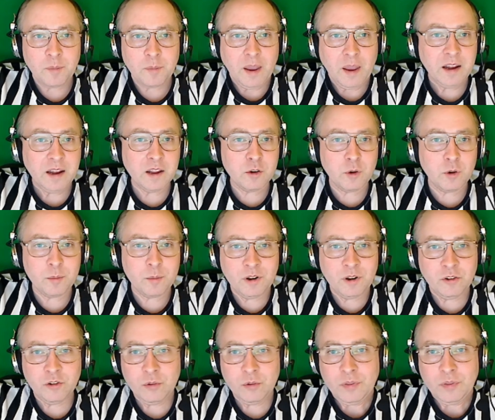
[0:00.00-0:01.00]
Any equipment
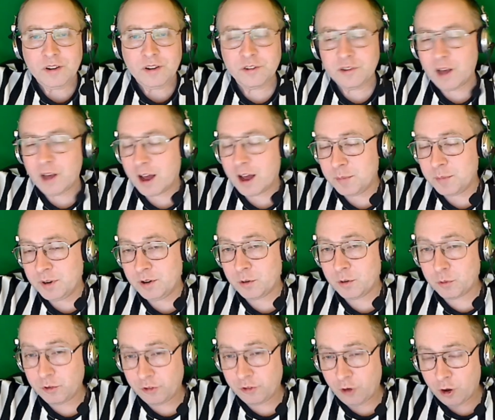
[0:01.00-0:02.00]
issue that is not immediately
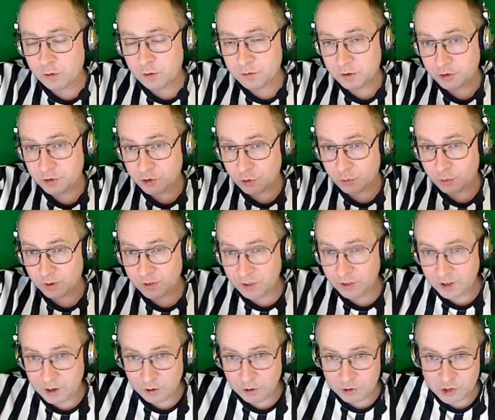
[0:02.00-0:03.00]
resolved during the
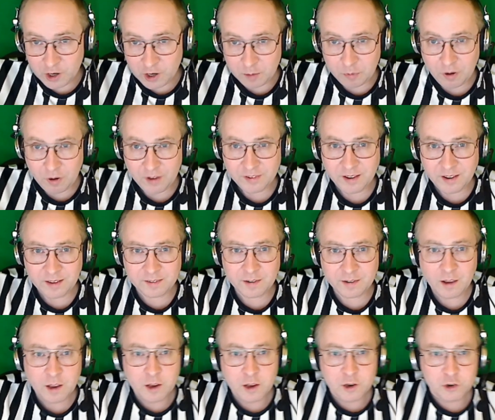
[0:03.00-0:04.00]
gear check process
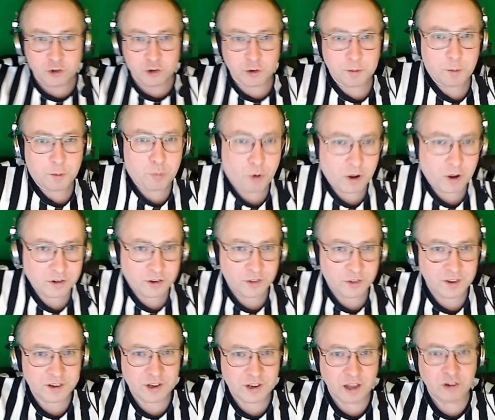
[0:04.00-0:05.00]
should be brought to
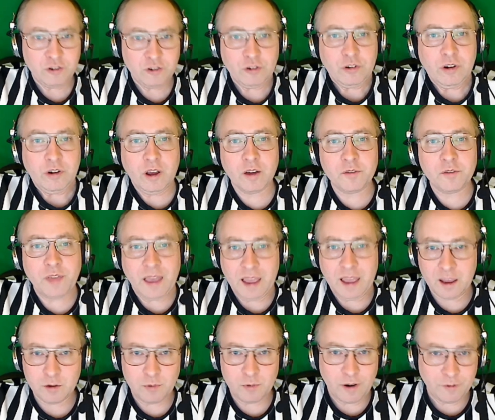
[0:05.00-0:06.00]
the attention of the
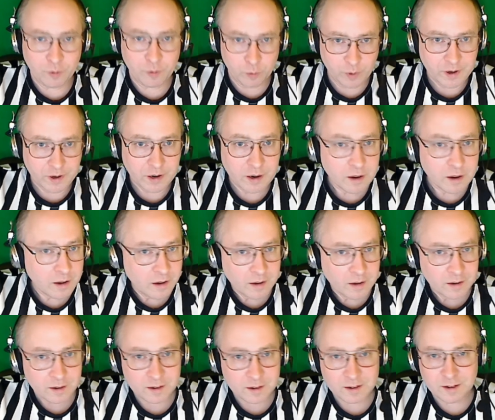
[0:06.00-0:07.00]
head referee.
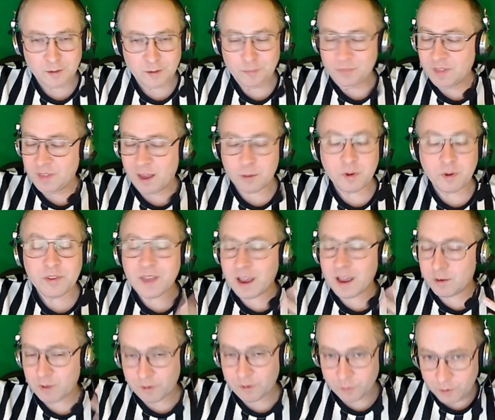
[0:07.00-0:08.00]
That way the
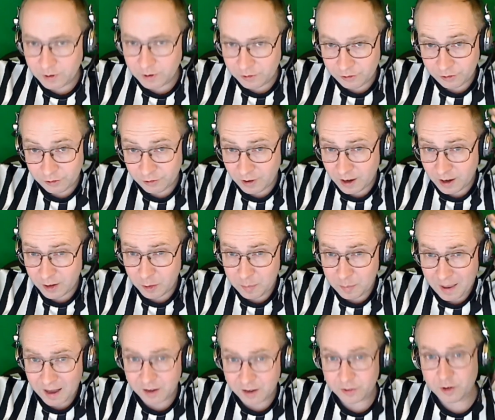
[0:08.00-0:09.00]
head referee's just got in the
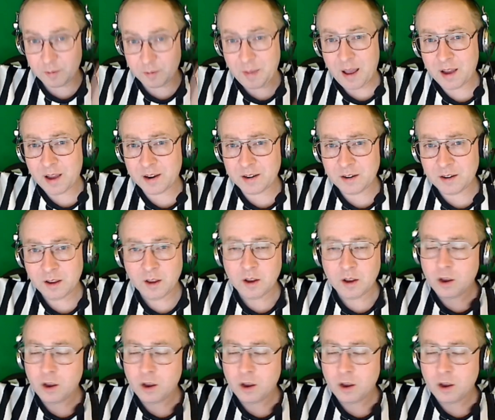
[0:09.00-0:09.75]
back of their mind,